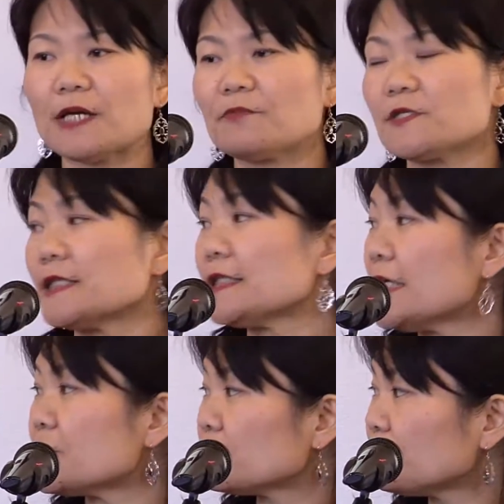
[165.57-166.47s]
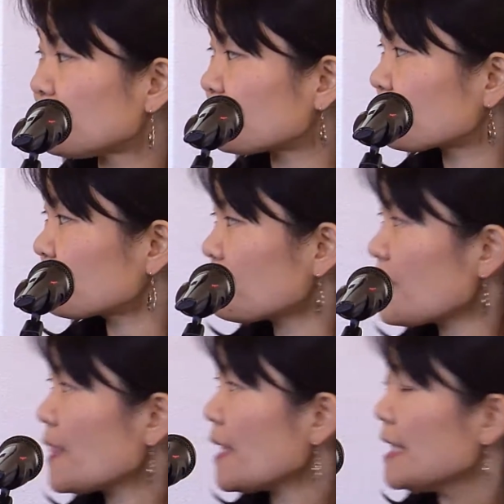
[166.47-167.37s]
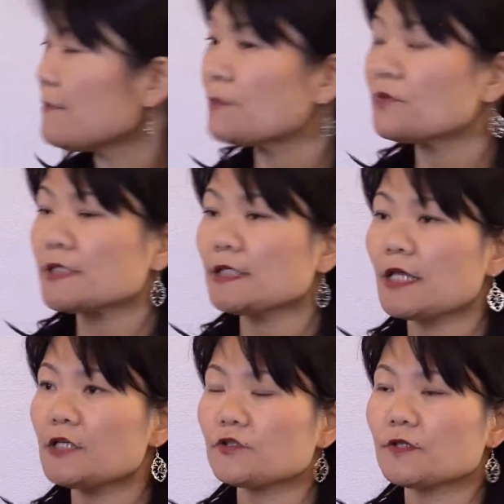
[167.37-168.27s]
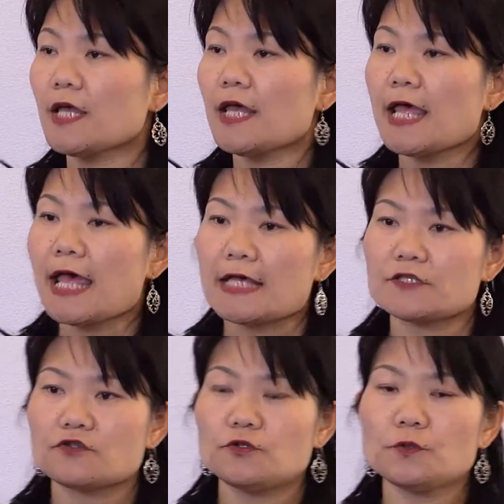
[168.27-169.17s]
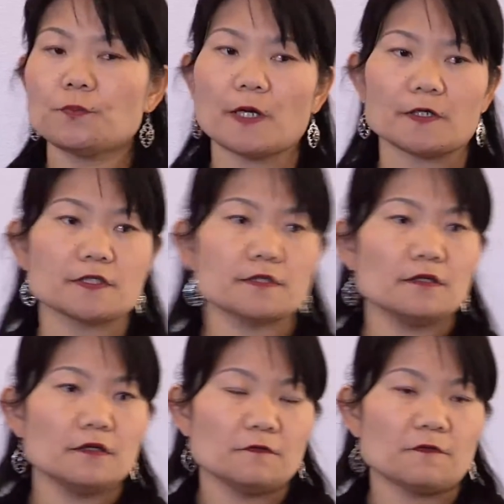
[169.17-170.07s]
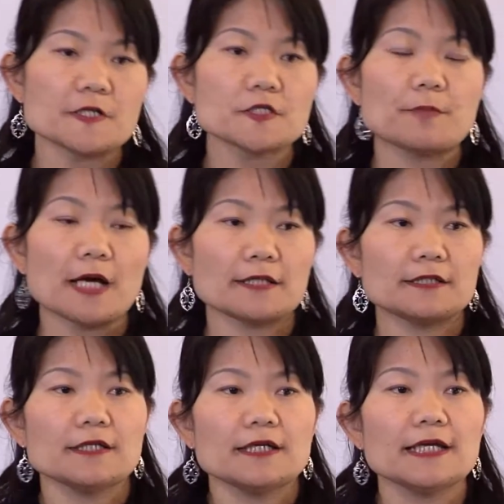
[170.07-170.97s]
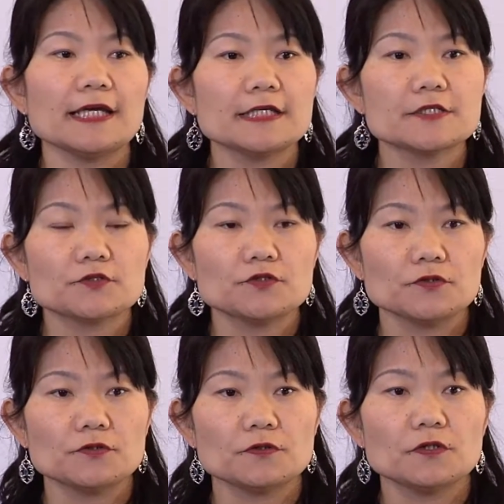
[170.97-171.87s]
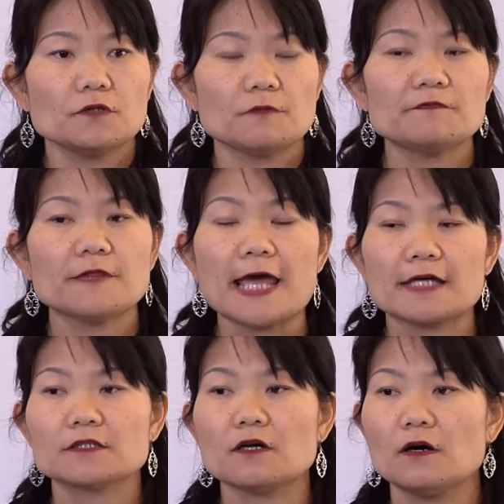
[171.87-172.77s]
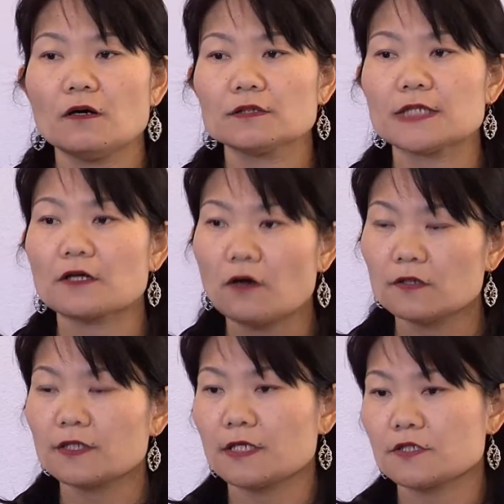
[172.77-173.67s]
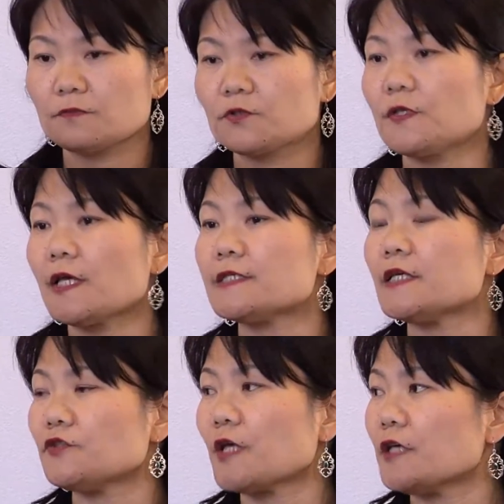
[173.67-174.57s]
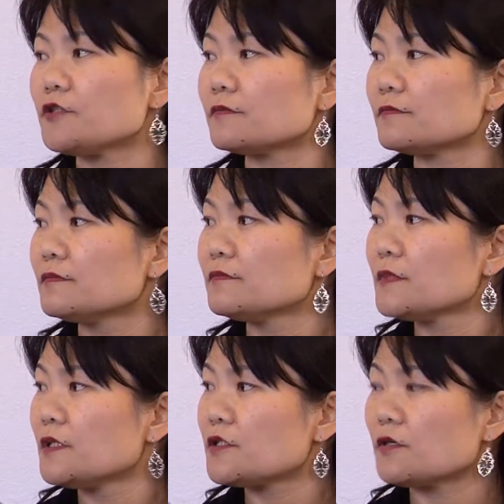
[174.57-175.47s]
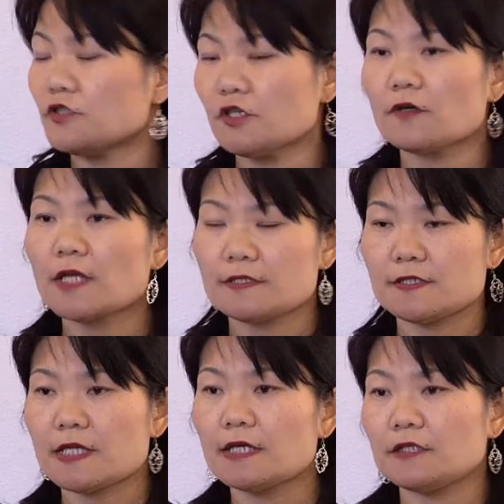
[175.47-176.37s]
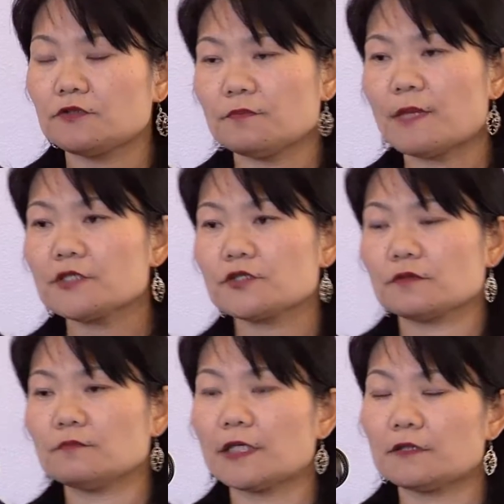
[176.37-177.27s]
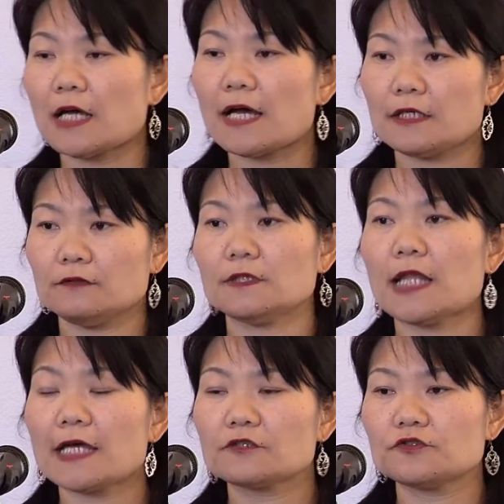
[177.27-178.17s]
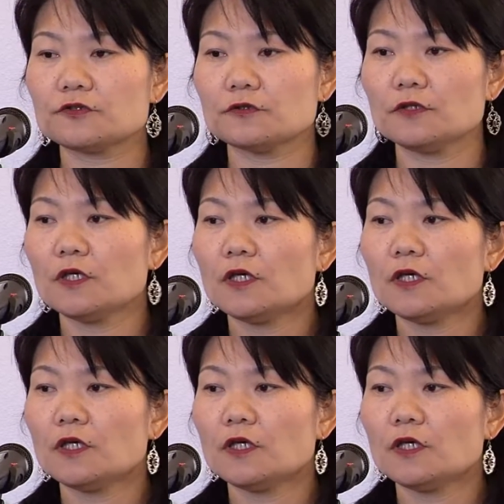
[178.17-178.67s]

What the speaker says: my presentation. And my presentation has two parts. First part is to reflect on the context of today's education. So John had started to mention, but I would like to